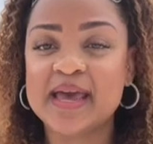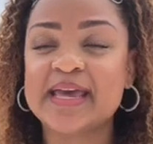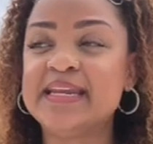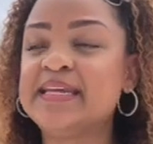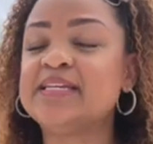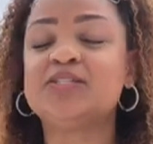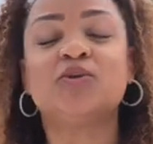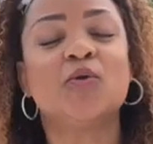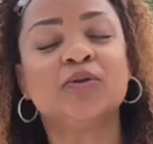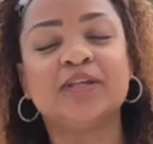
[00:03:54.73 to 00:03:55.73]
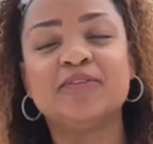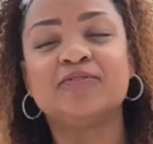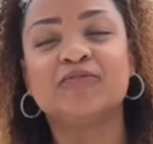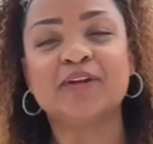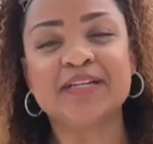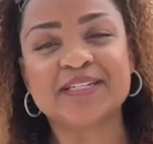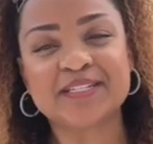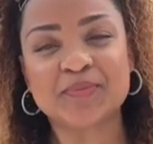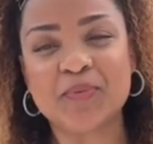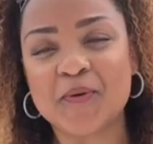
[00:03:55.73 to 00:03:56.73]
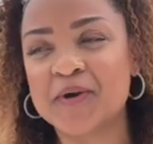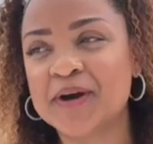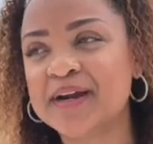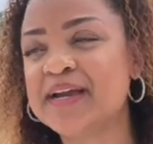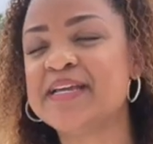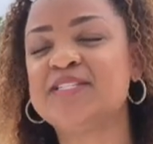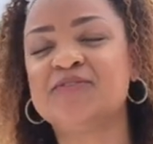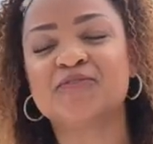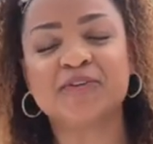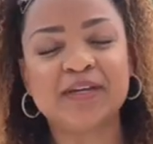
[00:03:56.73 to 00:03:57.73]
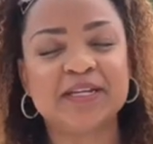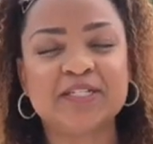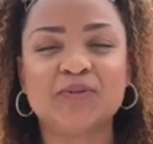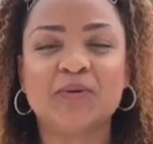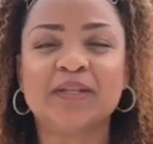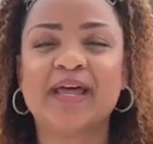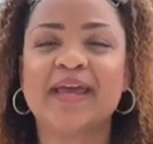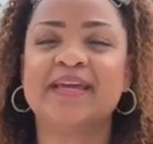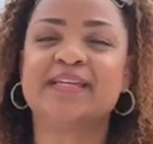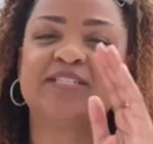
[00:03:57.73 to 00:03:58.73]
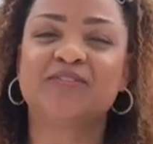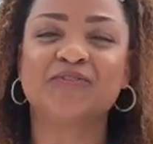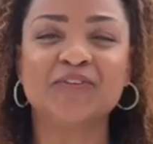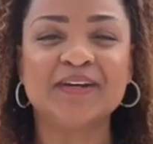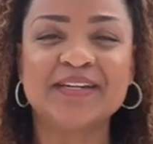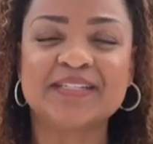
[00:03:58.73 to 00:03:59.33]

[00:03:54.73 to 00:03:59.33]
It is totally free to support, it's free to do a like, it's free to